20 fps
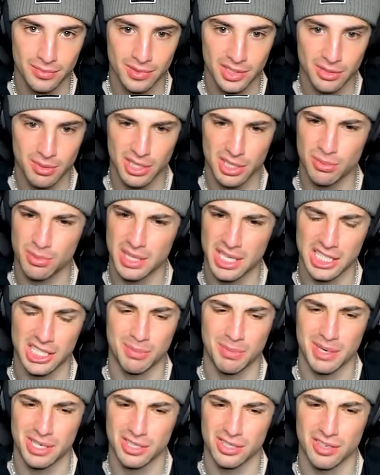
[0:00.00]
Especially with that
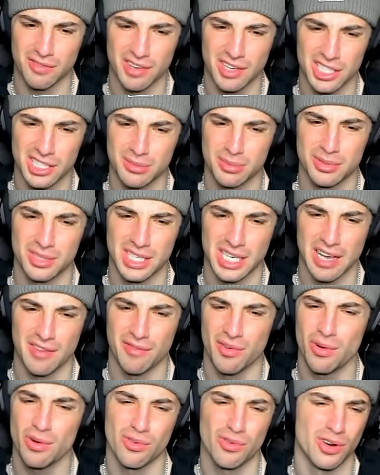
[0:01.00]
special defense boost. Yeah,
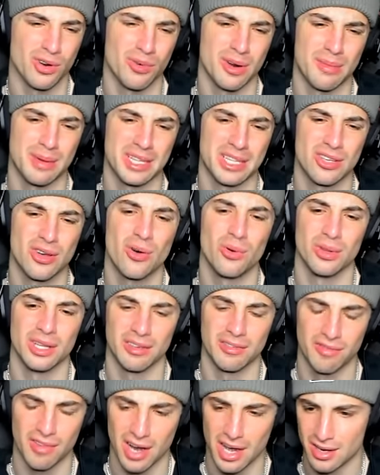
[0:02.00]
Volcarona would have been totally
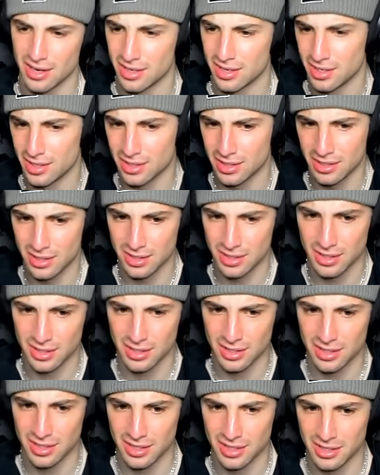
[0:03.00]
fine.
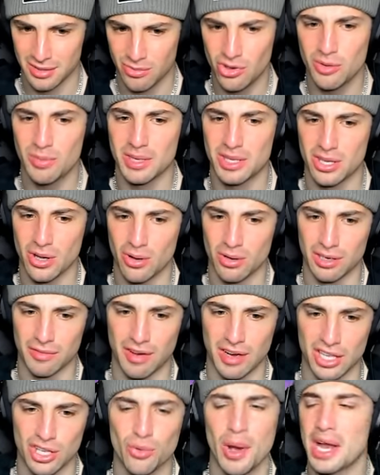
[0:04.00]
Would have been totally
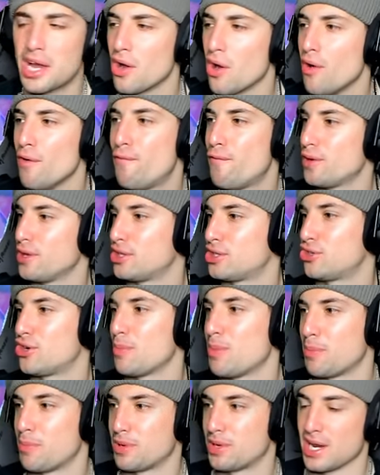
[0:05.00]
fine. Do I go for the
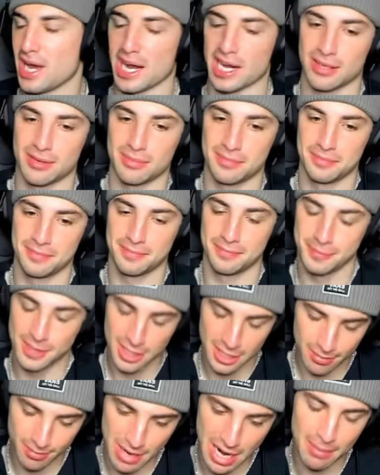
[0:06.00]
triple Protect?
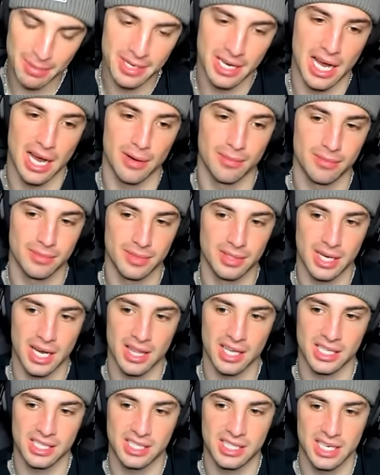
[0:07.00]
Probably not. I
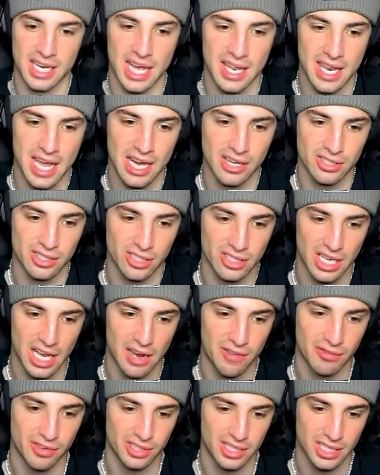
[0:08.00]
think it's now it's a good time
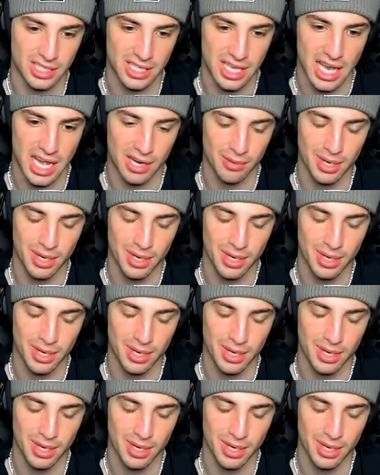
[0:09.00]
for us to attack.